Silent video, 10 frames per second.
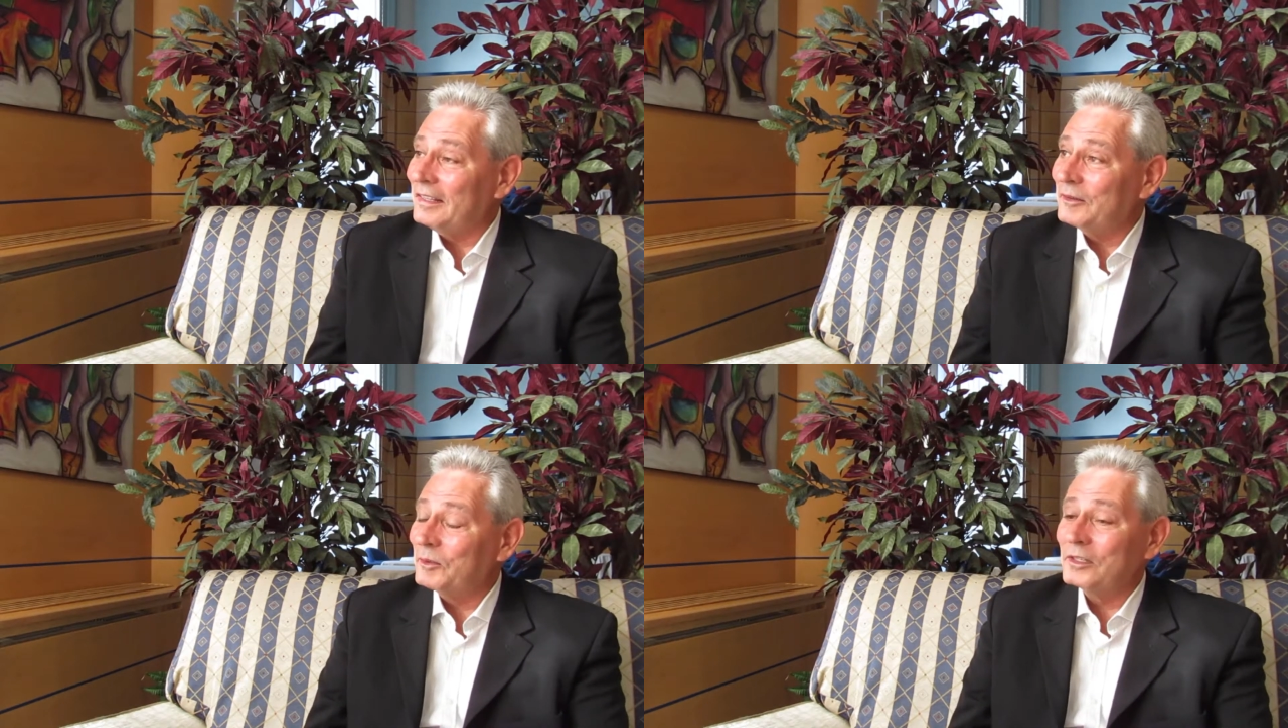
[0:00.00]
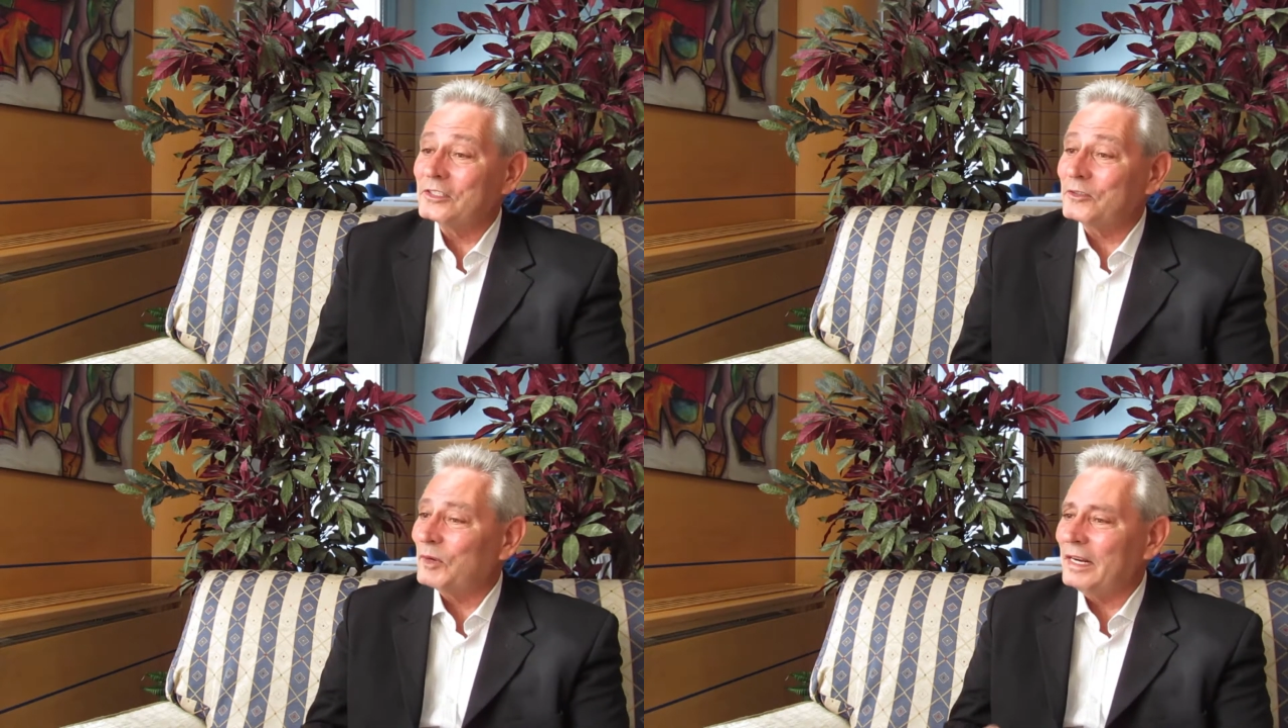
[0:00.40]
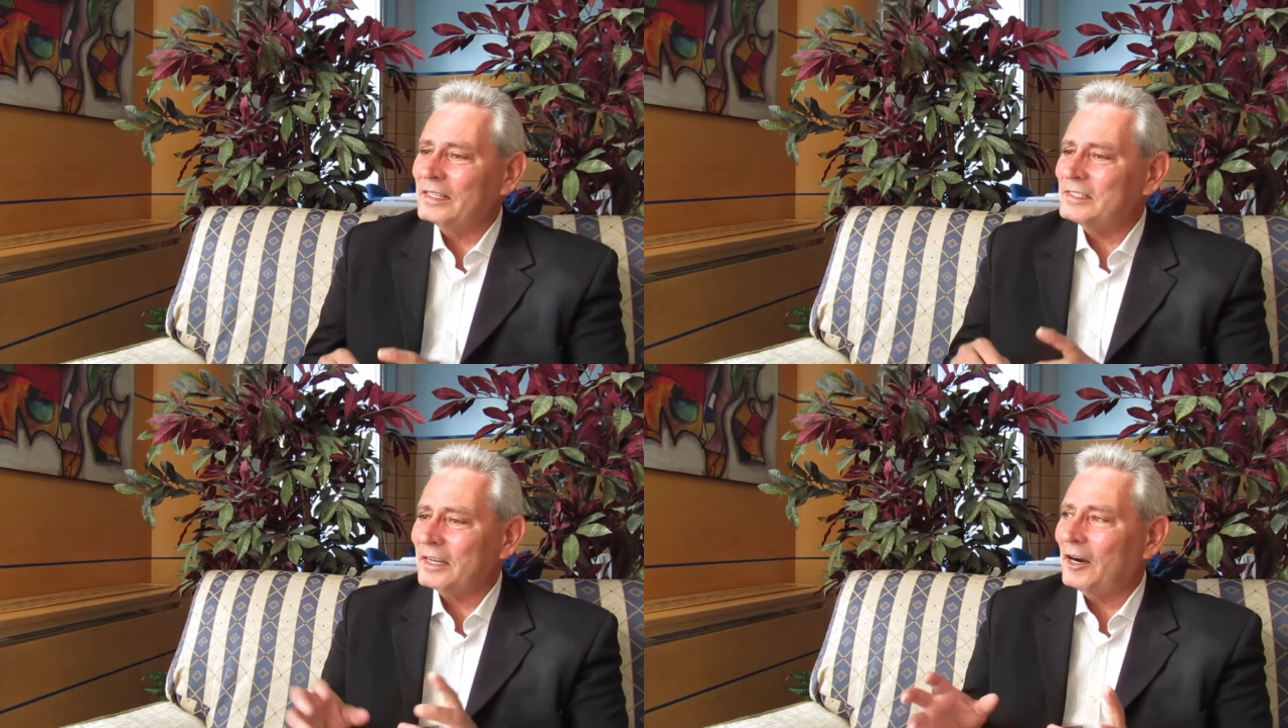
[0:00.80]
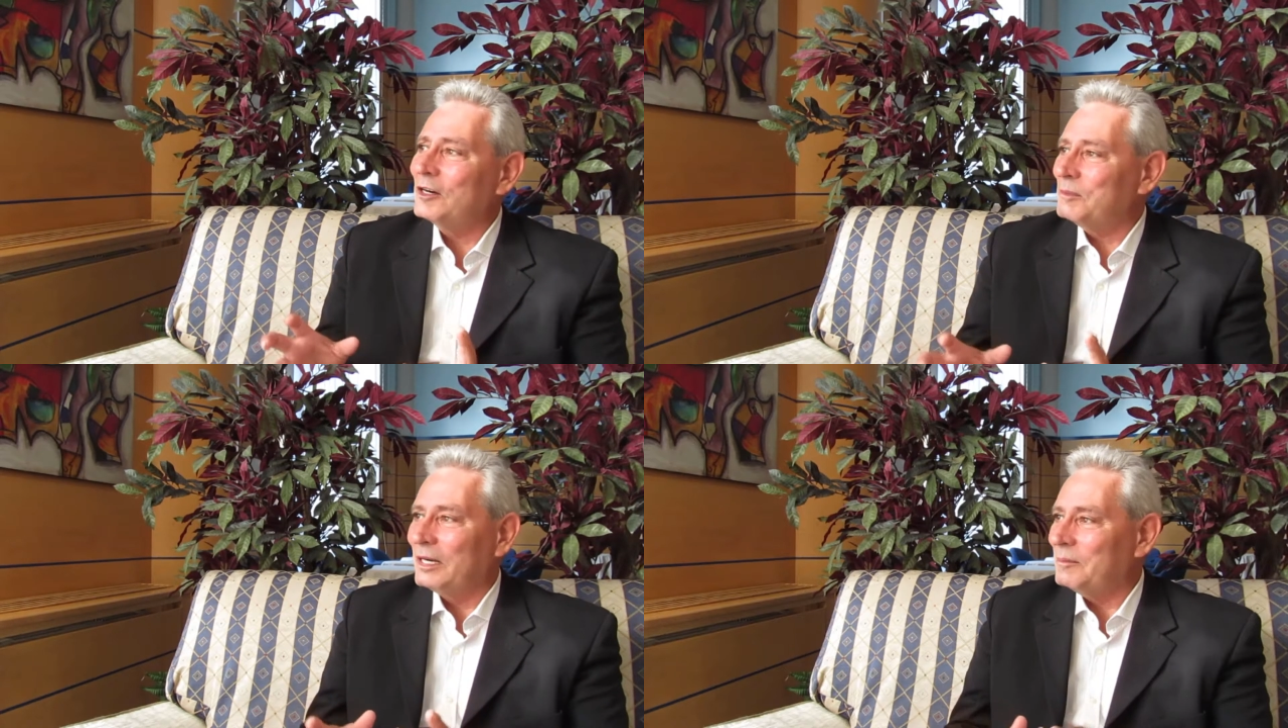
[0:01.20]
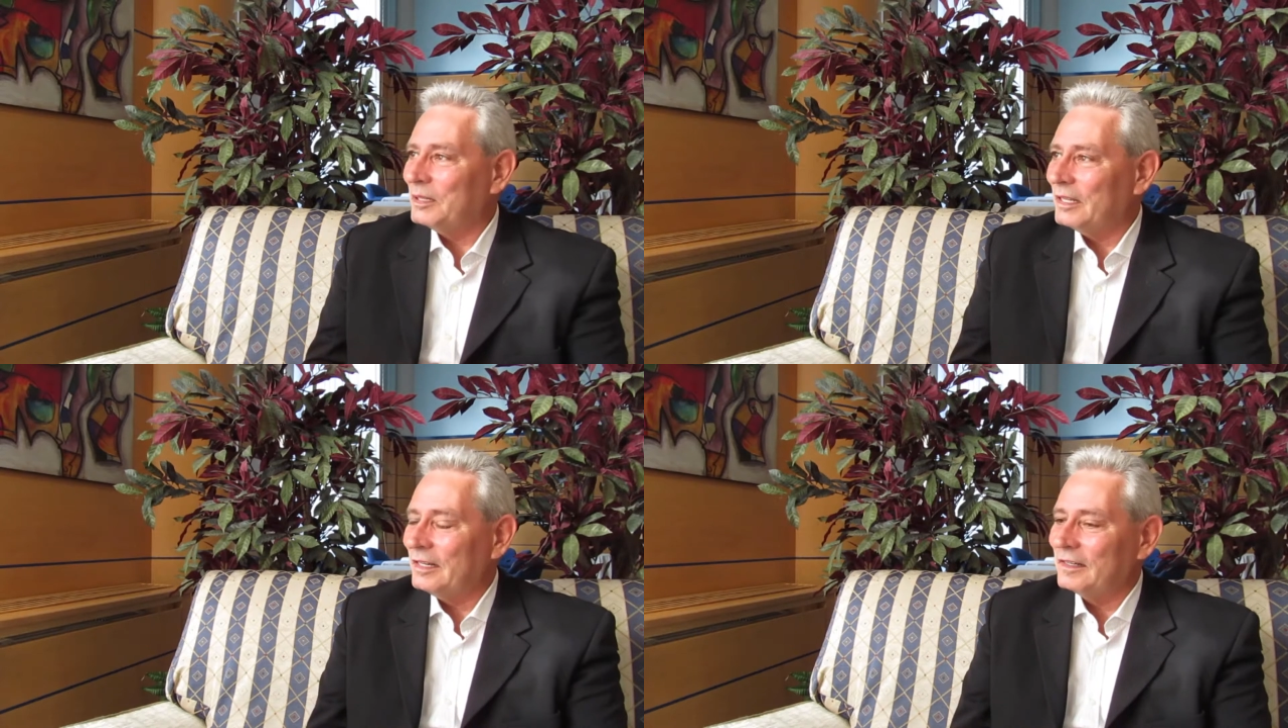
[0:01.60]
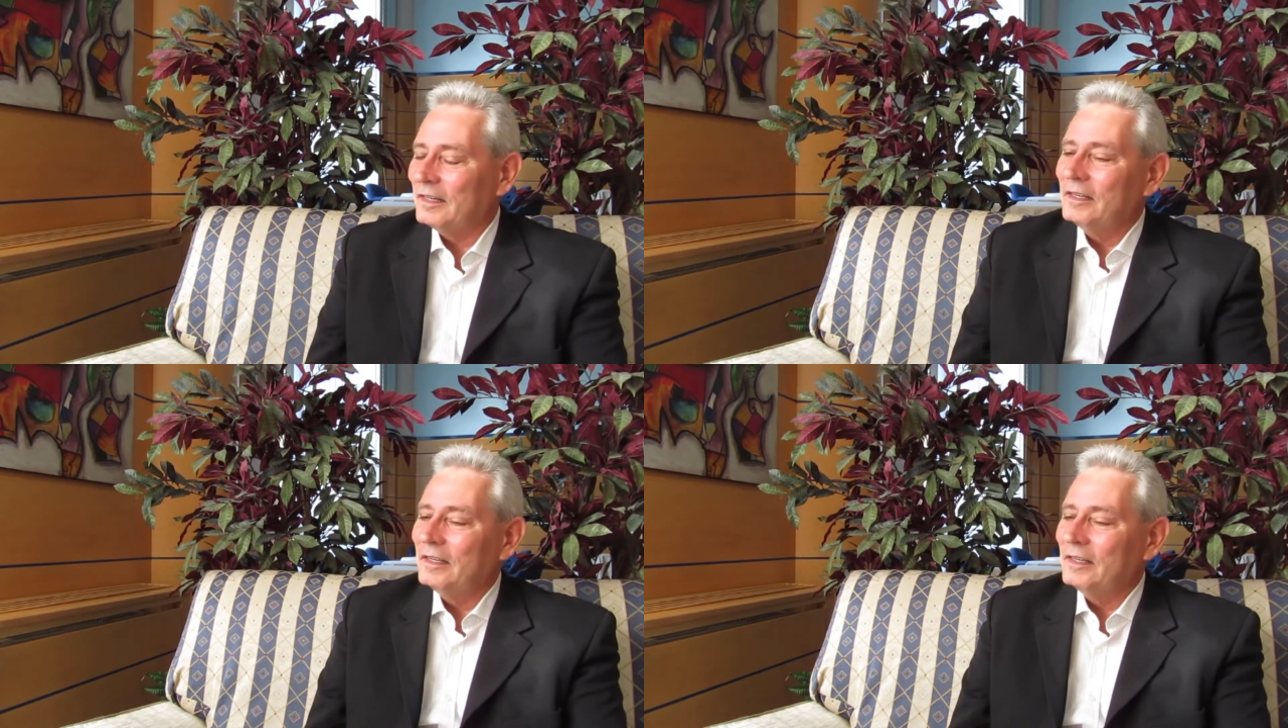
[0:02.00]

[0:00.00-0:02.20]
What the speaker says: the world's greatest card manipulator,